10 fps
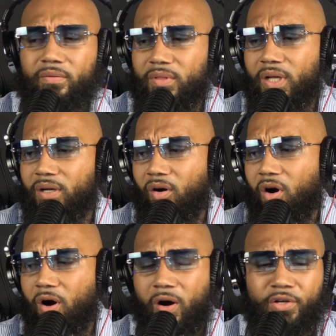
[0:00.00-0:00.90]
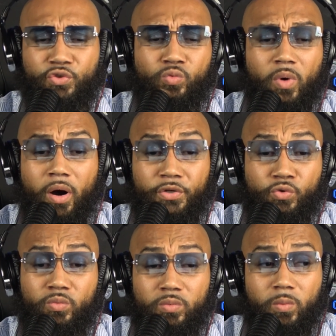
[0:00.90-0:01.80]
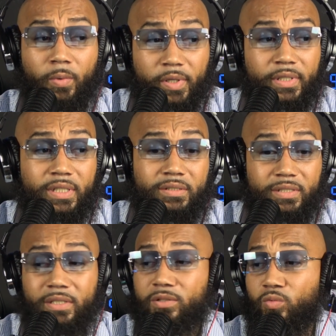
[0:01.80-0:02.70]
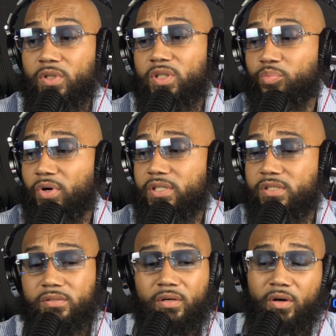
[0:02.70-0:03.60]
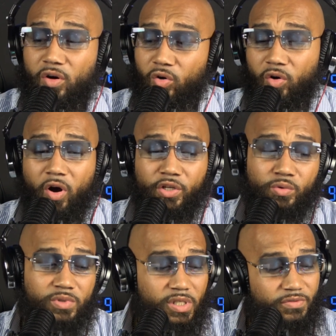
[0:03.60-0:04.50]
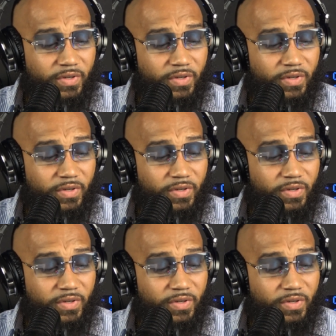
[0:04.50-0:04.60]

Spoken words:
Nigga, are you really dealing with depression? Or are you just